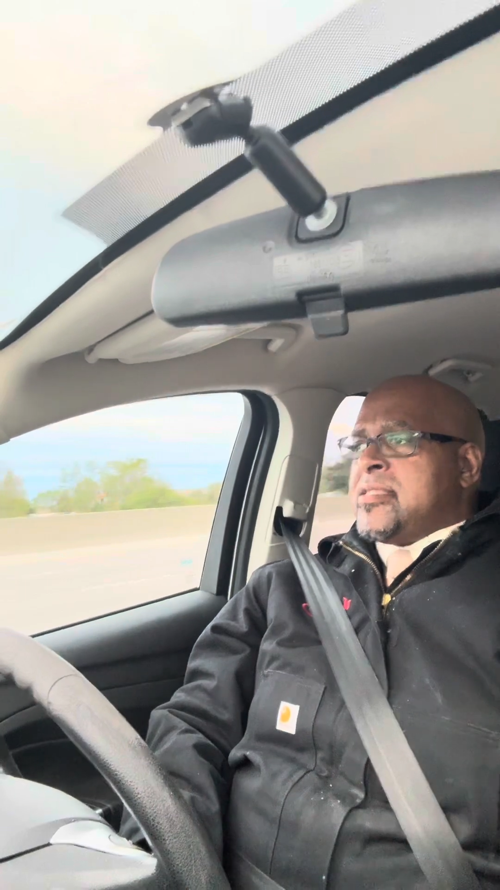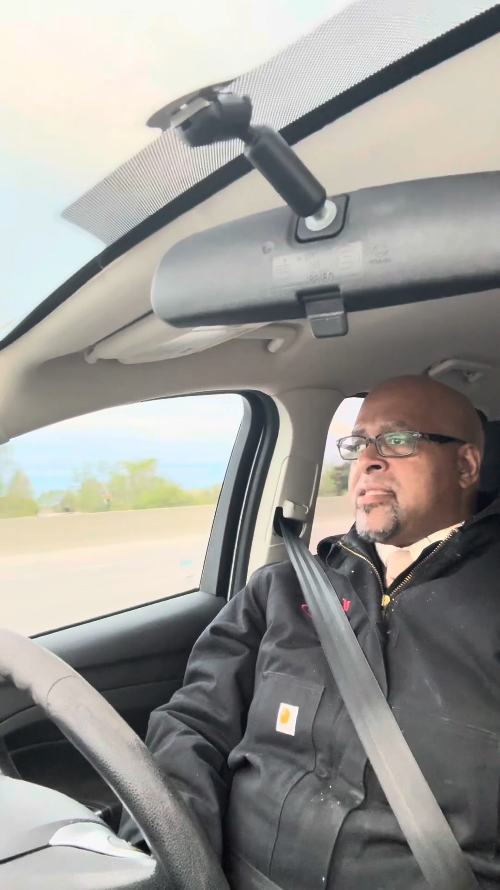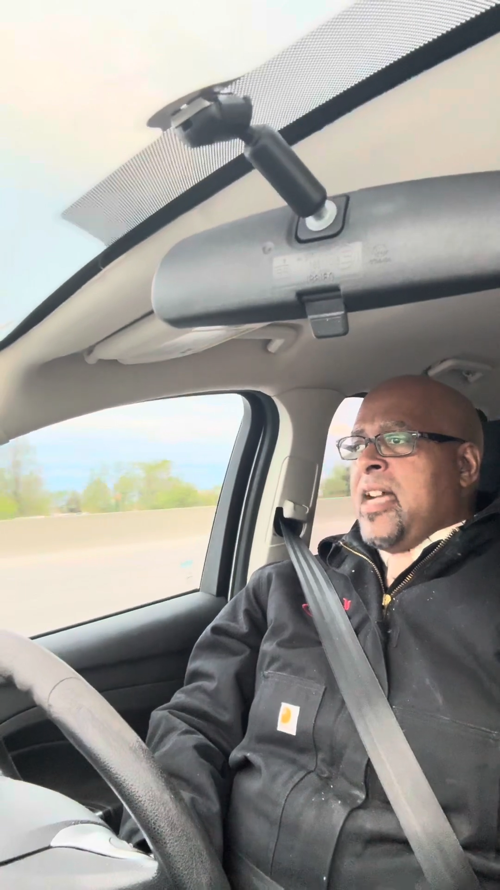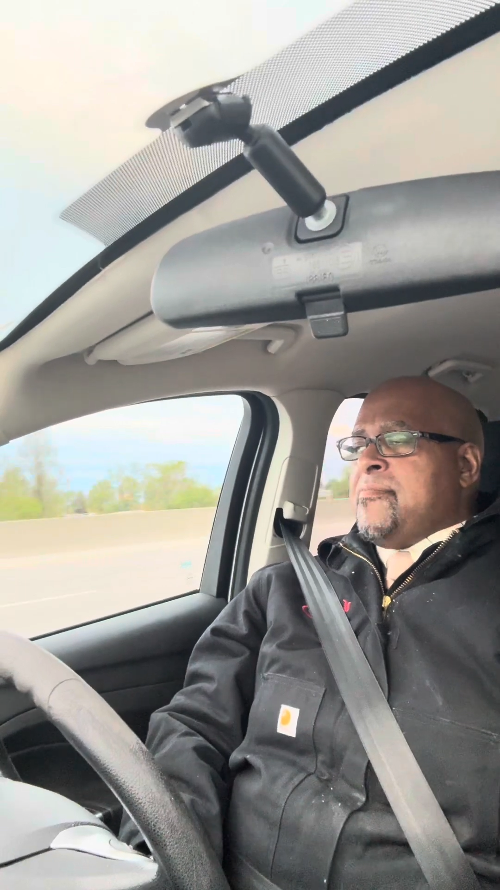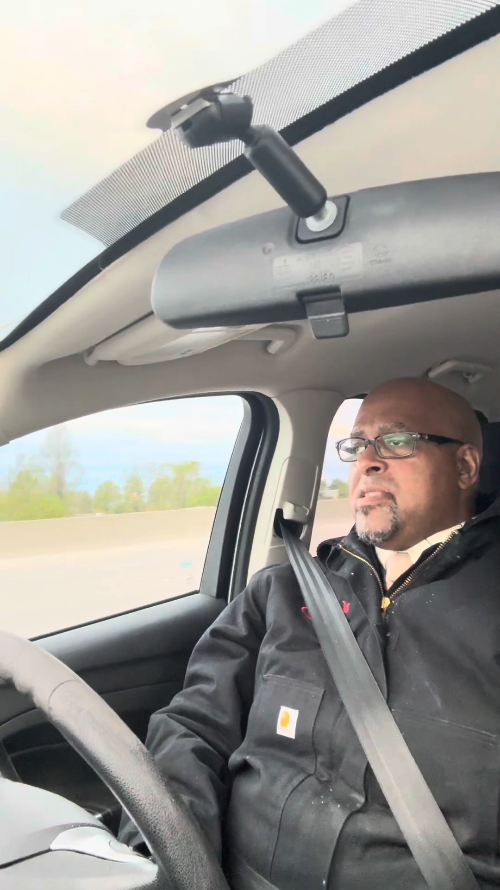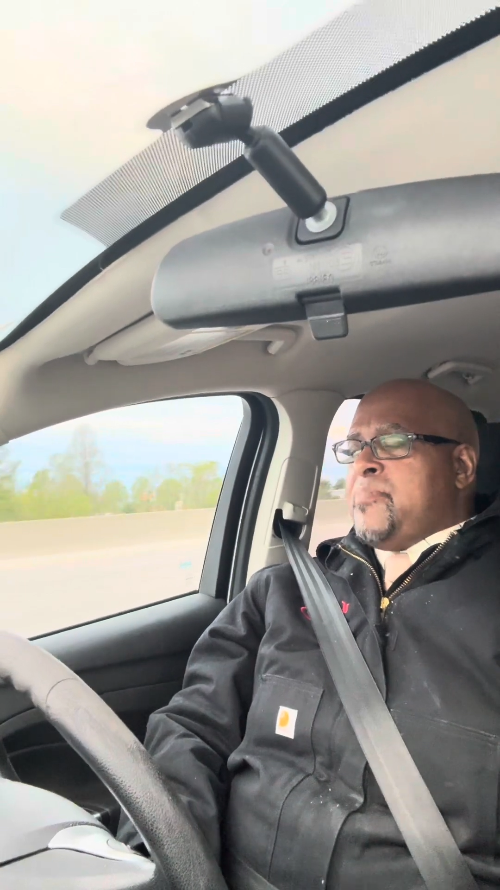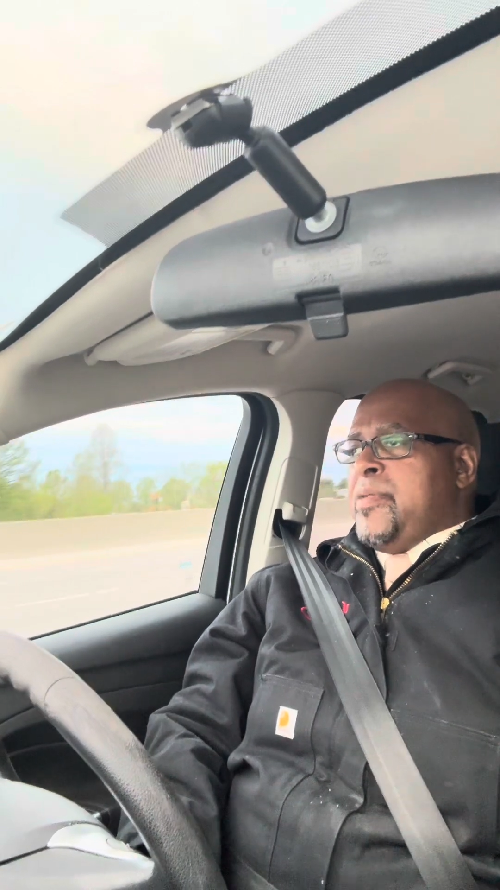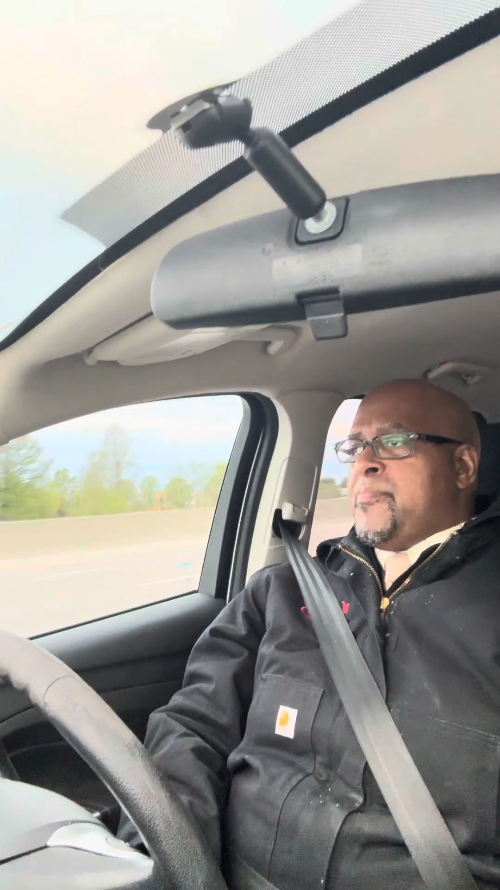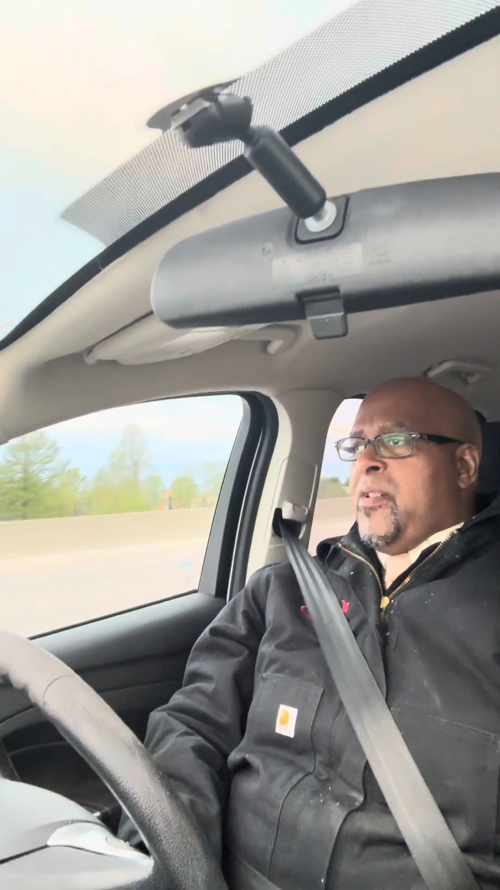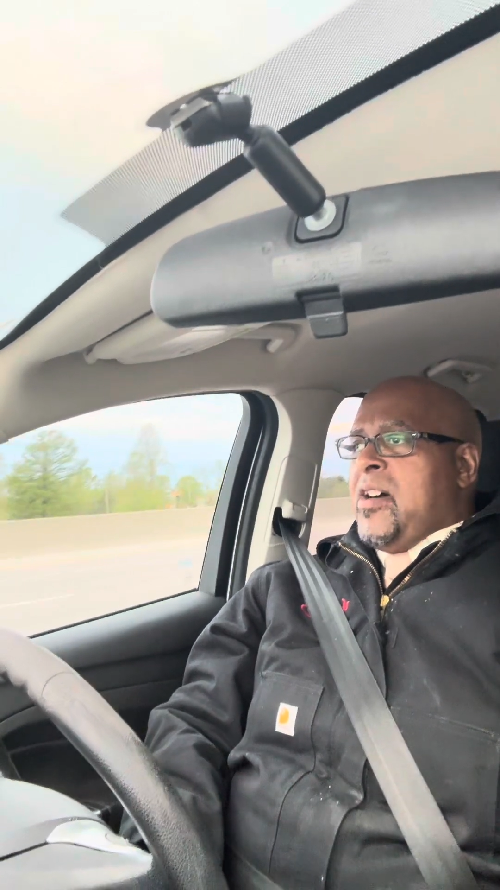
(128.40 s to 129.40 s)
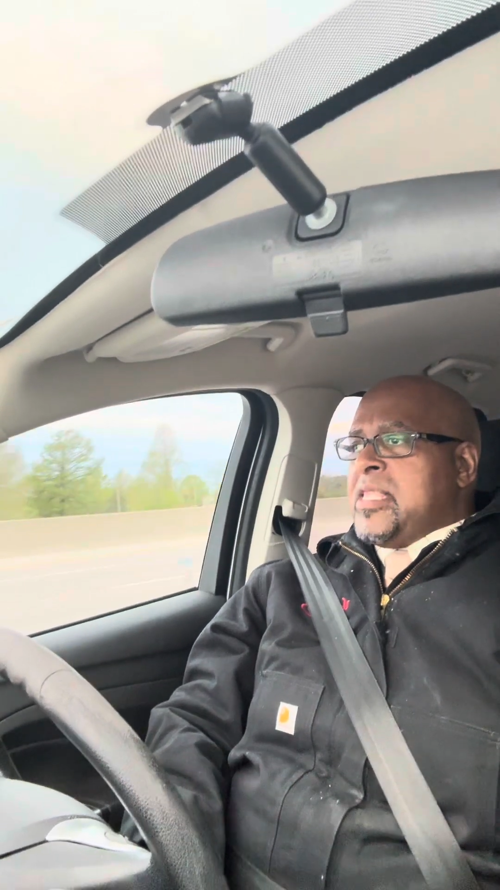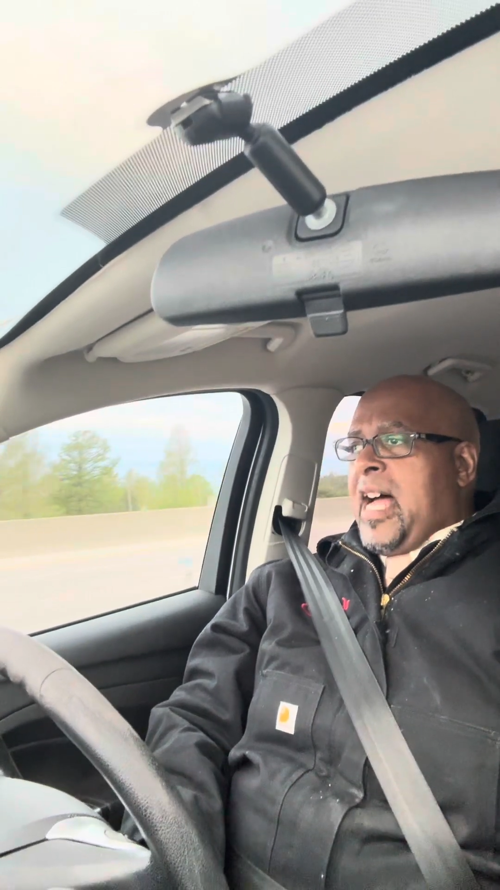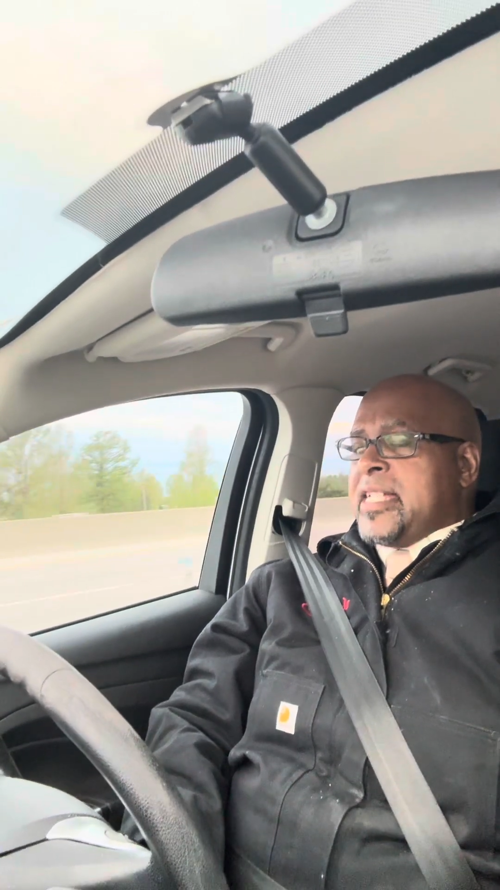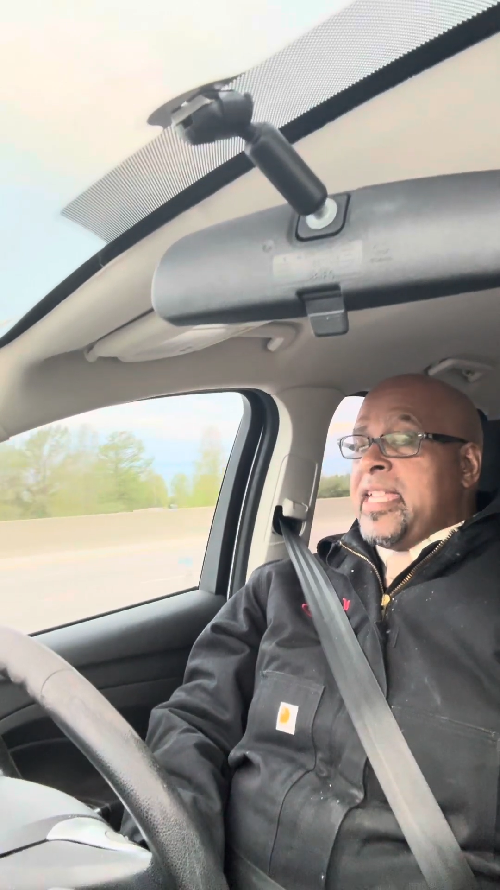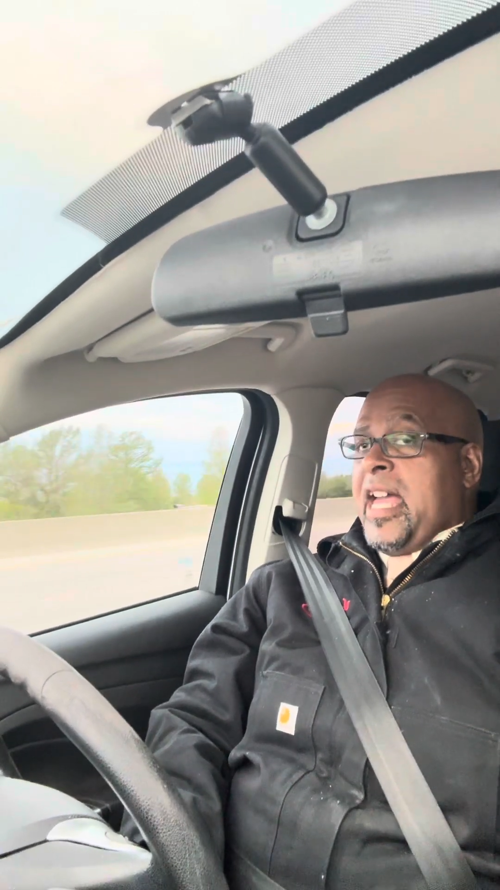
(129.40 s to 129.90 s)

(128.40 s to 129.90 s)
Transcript: some of these people are locked